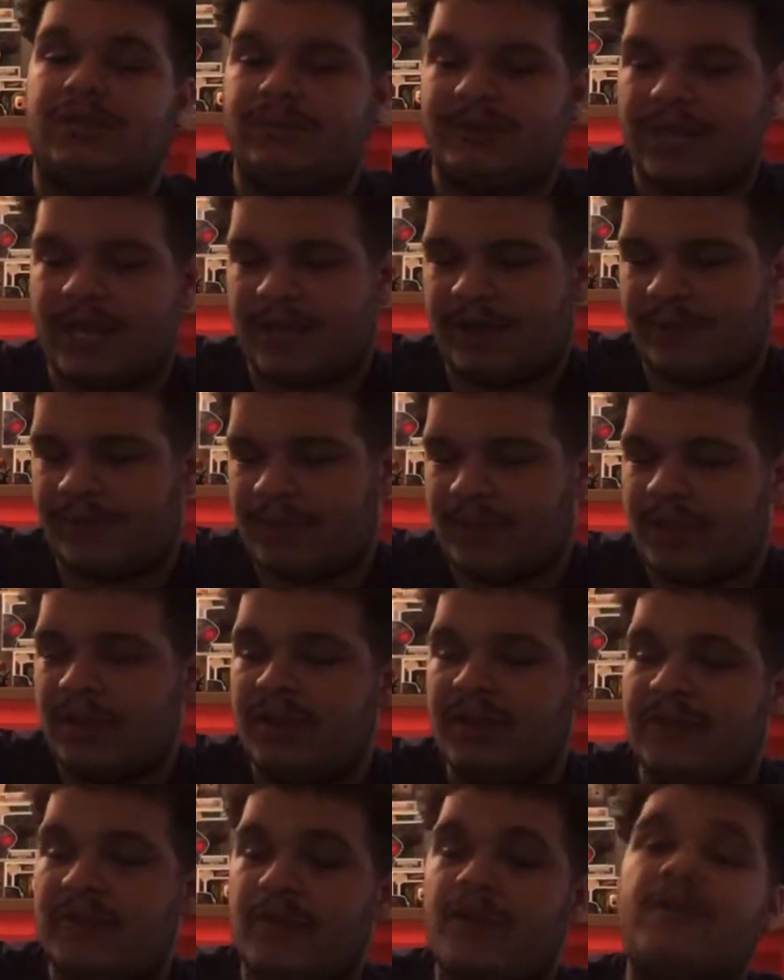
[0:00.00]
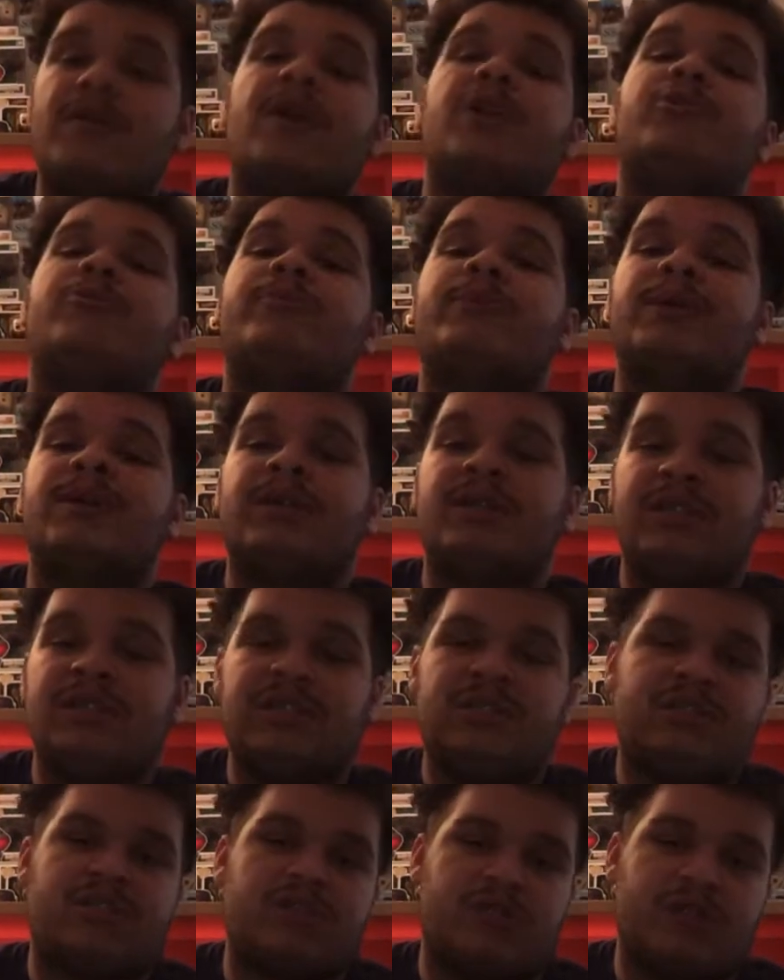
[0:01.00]
Now, if you follow me on
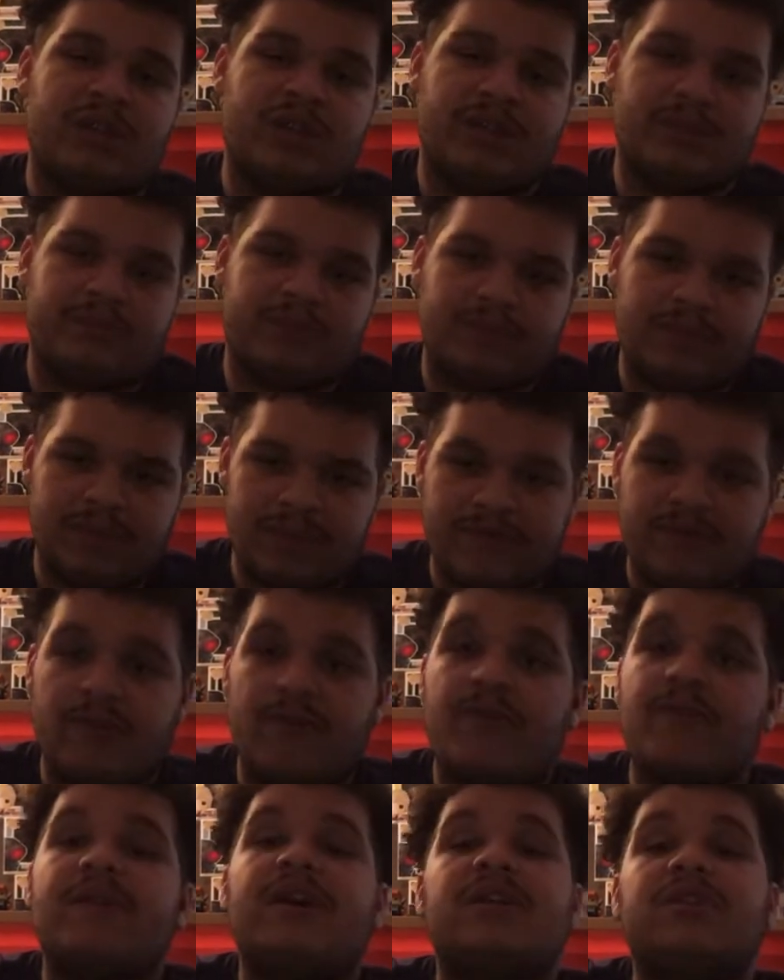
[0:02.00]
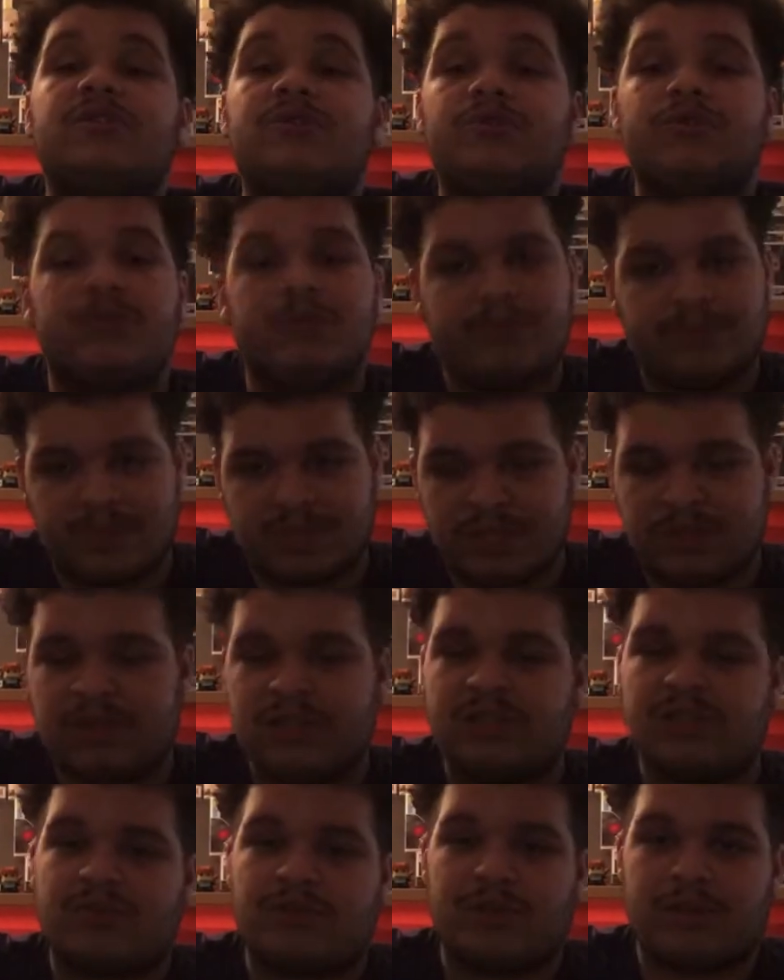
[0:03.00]
Instagram, if you followed me on
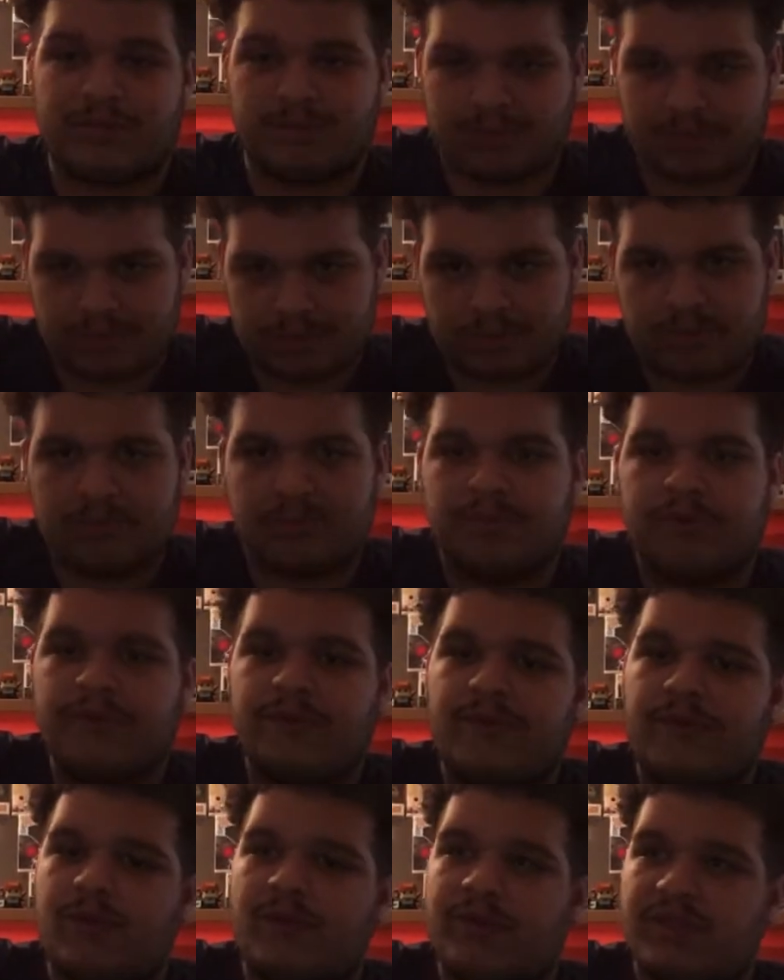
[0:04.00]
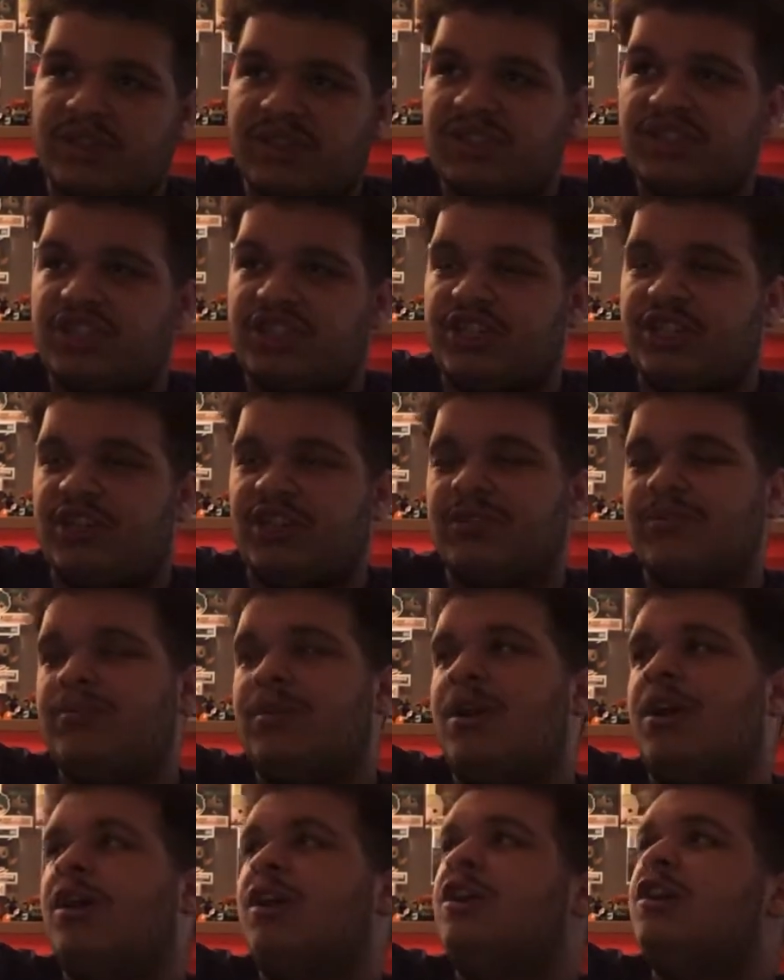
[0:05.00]
Instagram before this year,
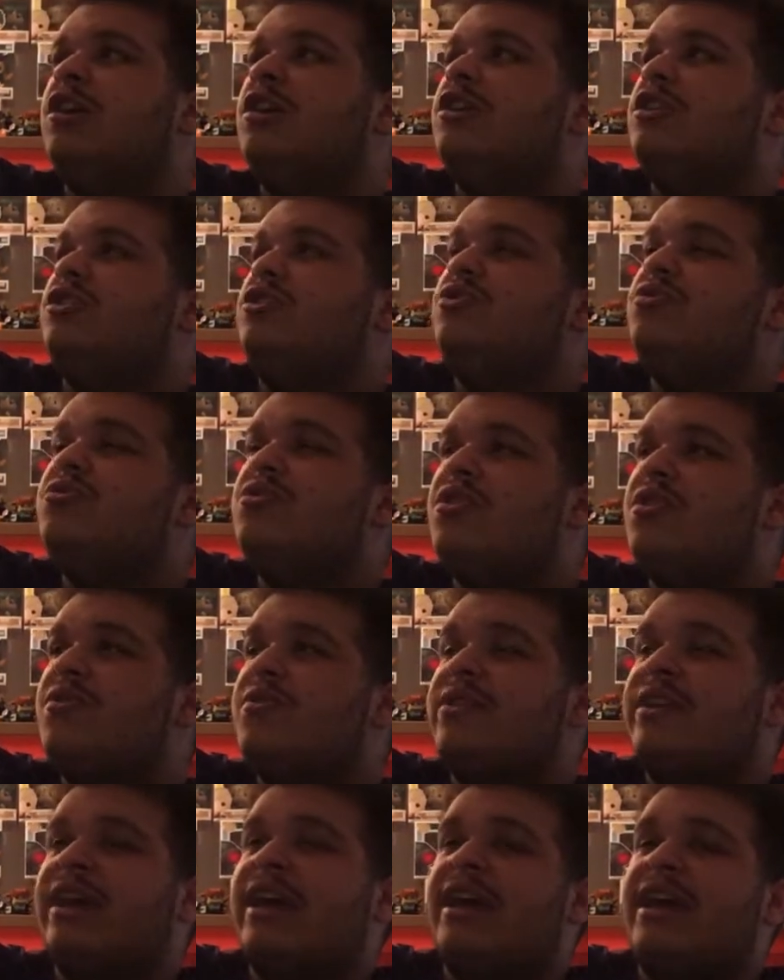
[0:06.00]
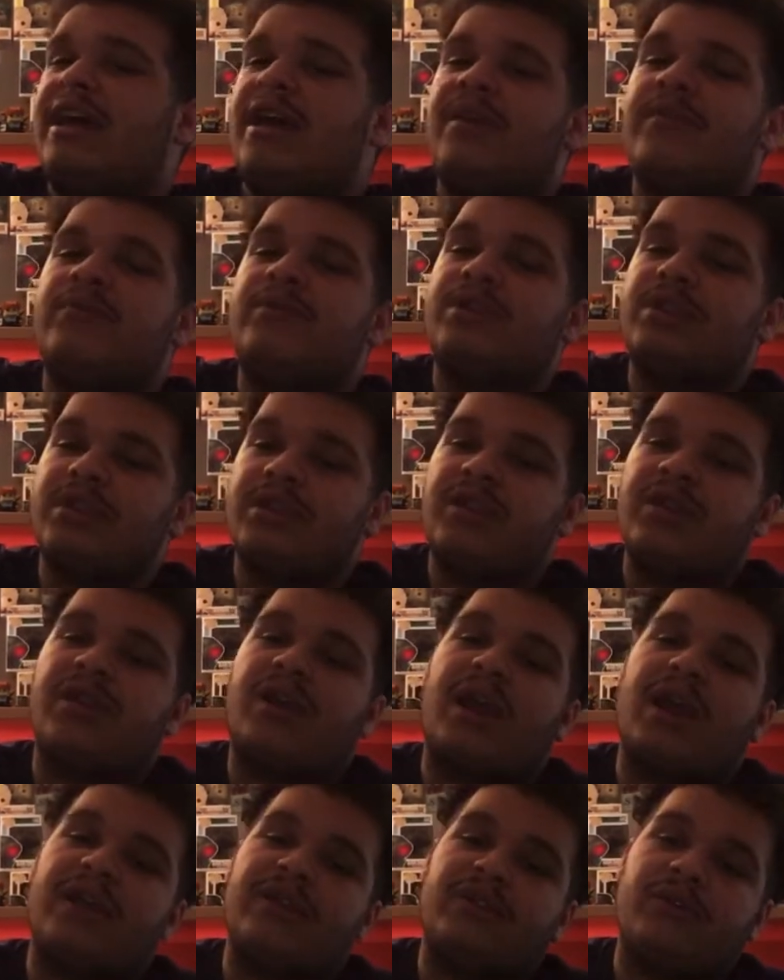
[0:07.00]
you know that every
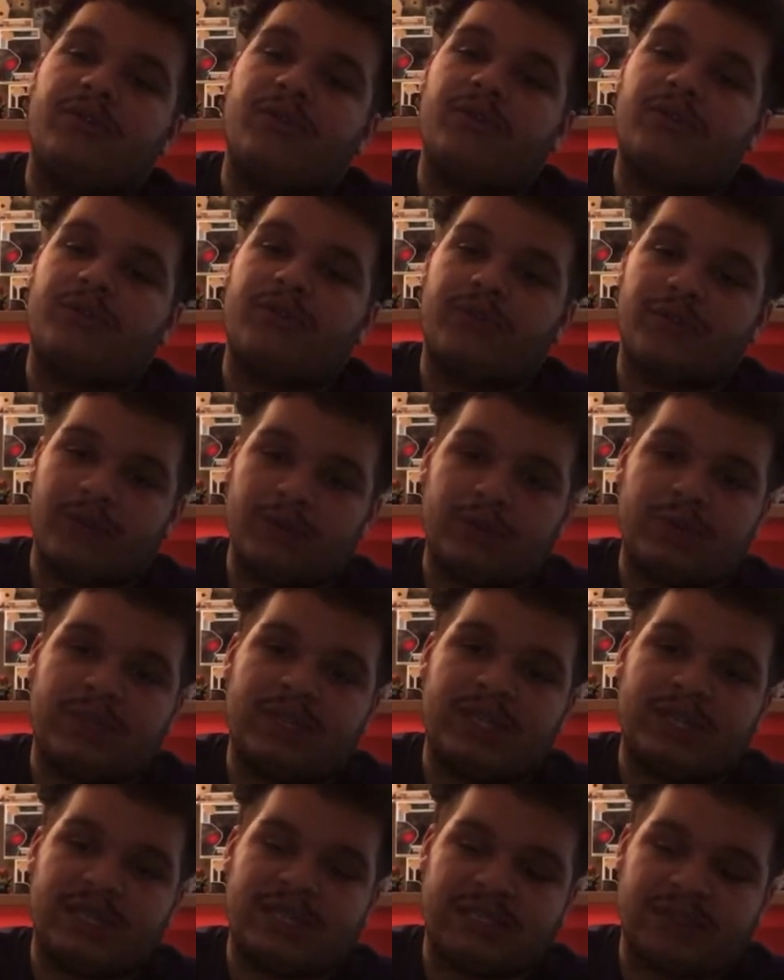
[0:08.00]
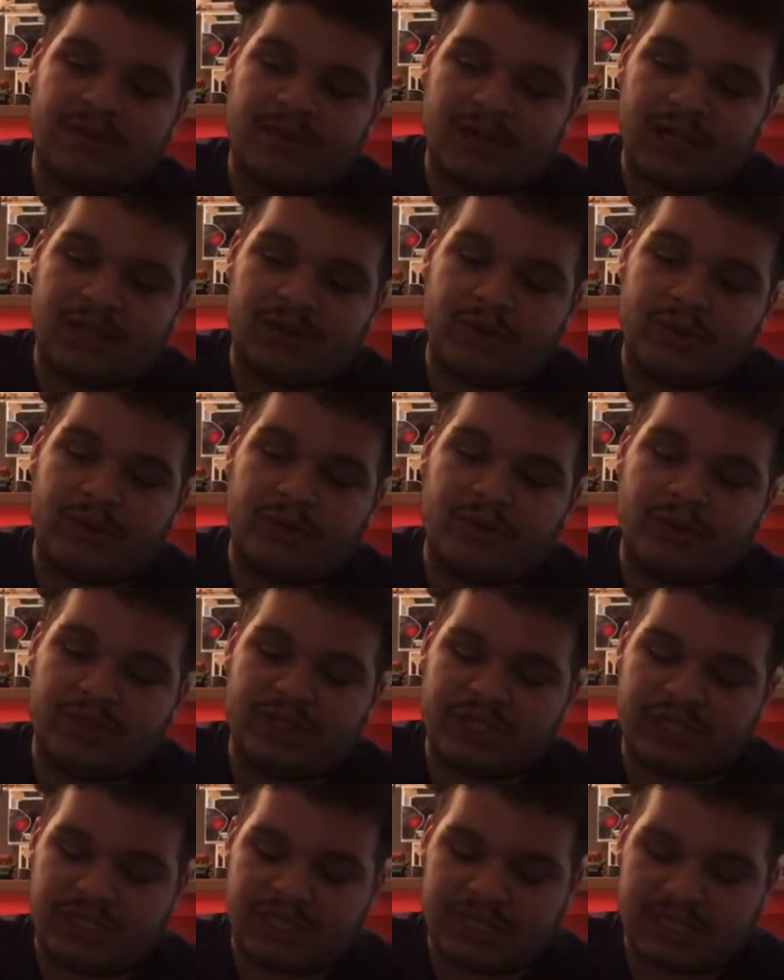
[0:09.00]
year I do 31 days of Halloween,
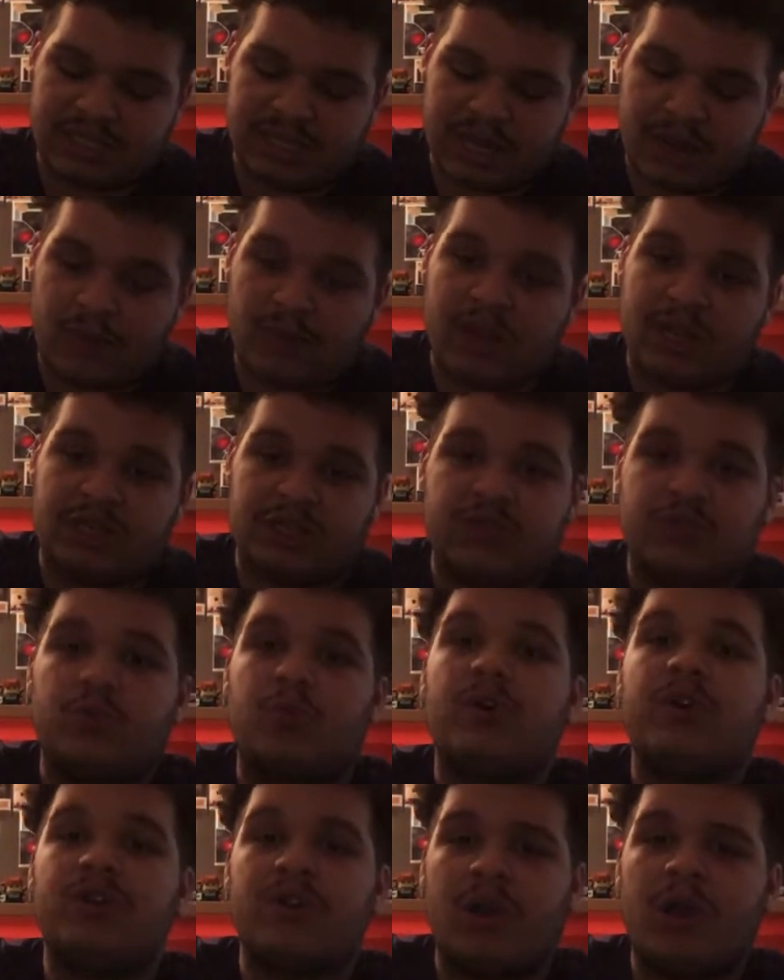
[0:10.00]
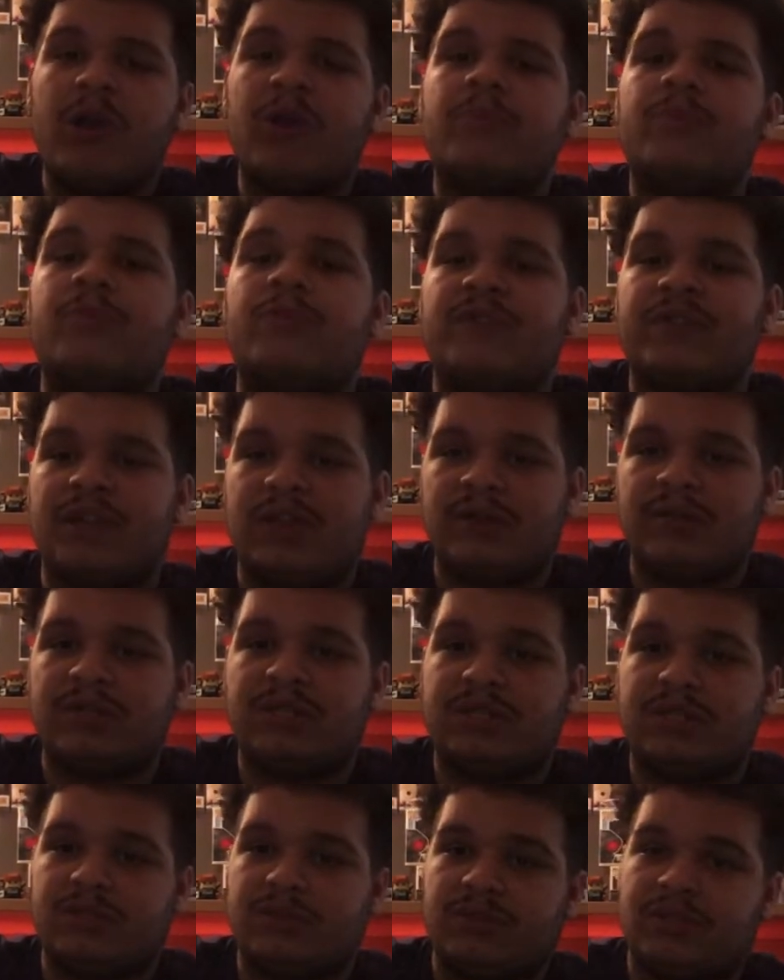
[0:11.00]
which is I watch one horror movie every
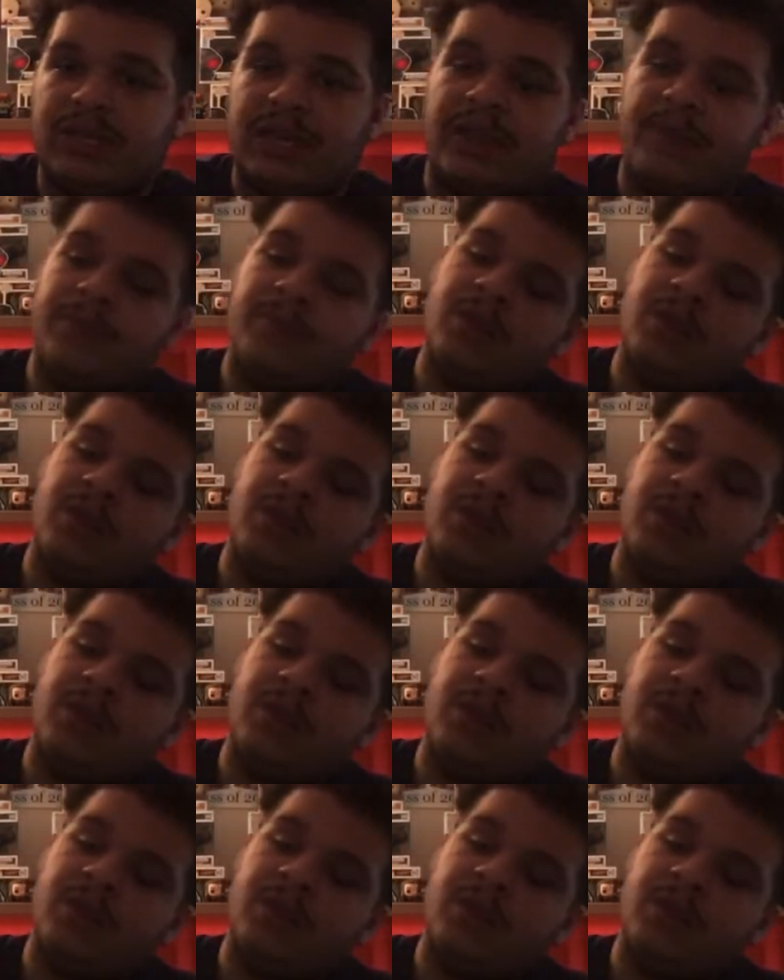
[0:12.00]
single day.